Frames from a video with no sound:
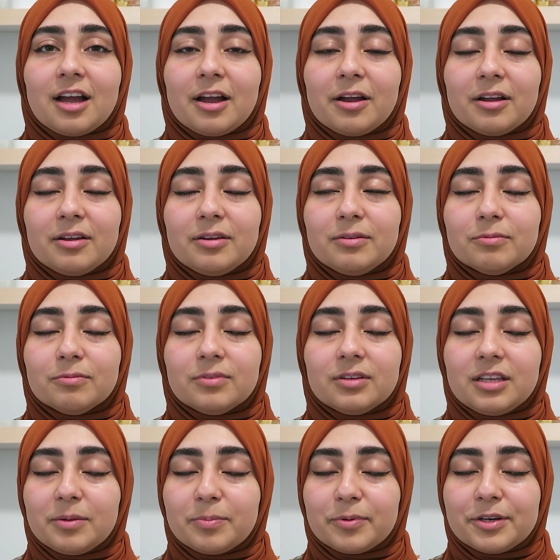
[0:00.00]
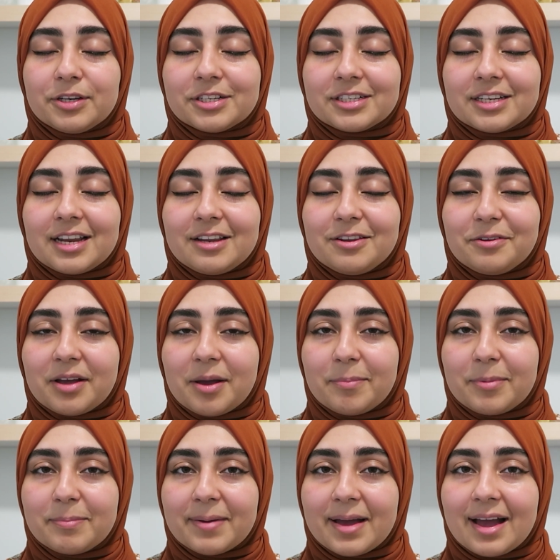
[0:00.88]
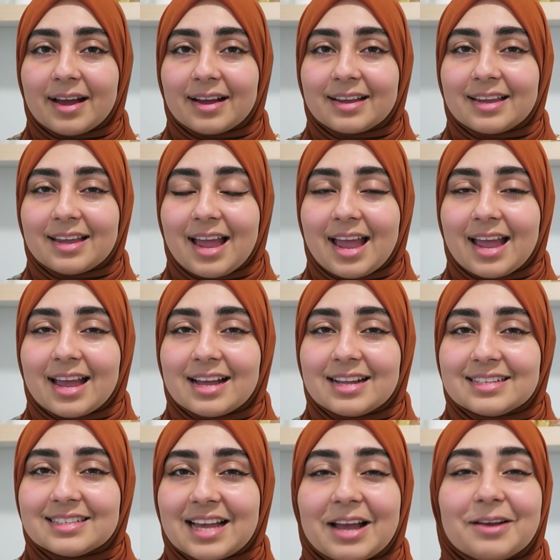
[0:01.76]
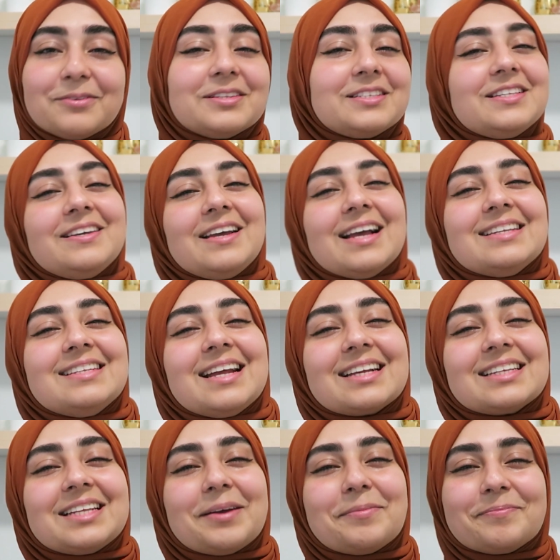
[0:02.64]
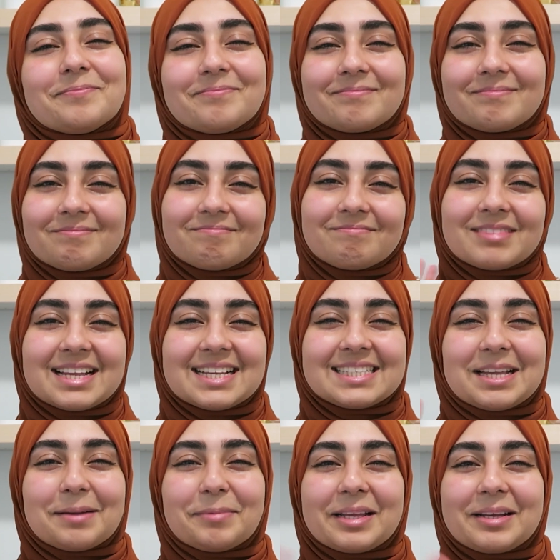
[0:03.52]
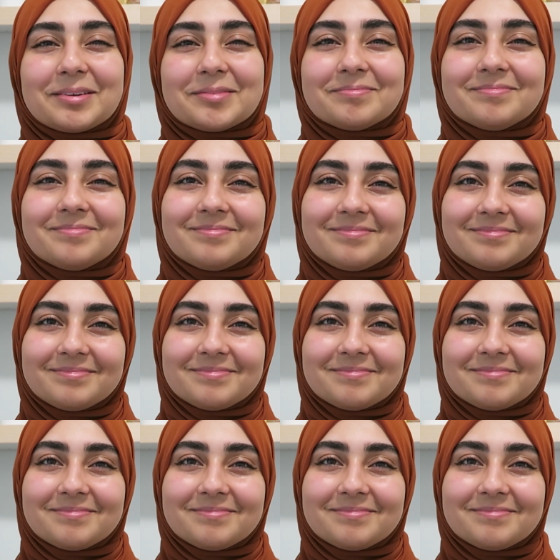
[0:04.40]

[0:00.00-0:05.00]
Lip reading: I really appreciate you coming back, and I will see you guys next time. Assalamu alaikum.